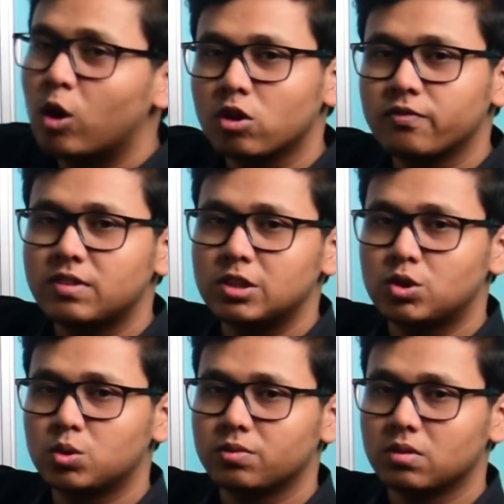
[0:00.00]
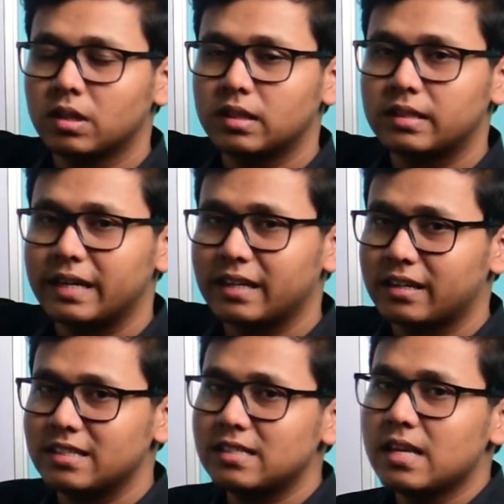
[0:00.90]
out of these two
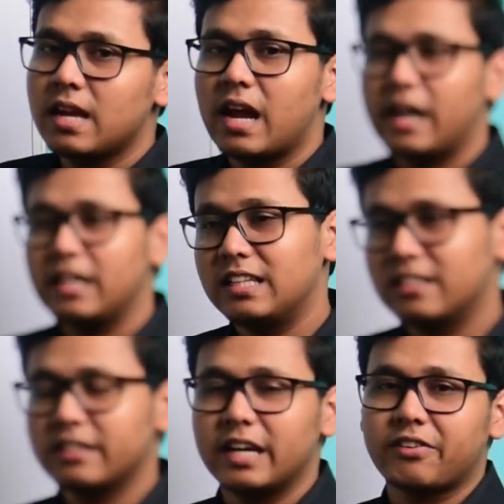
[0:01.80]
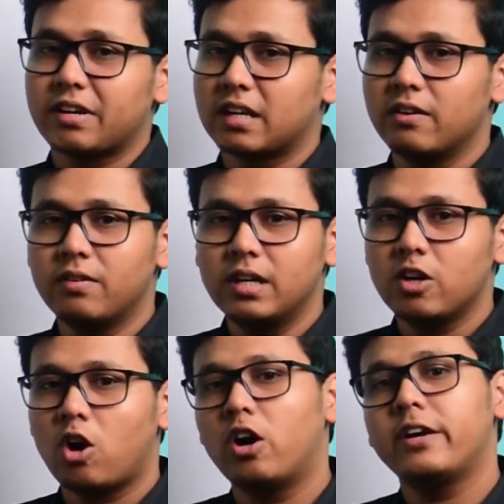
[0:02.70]
categories and either get
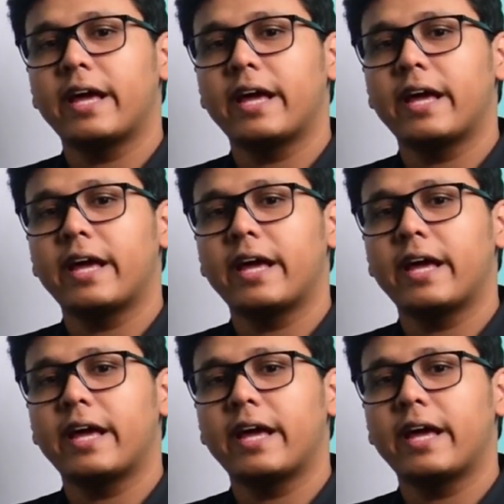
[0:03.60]
recovered or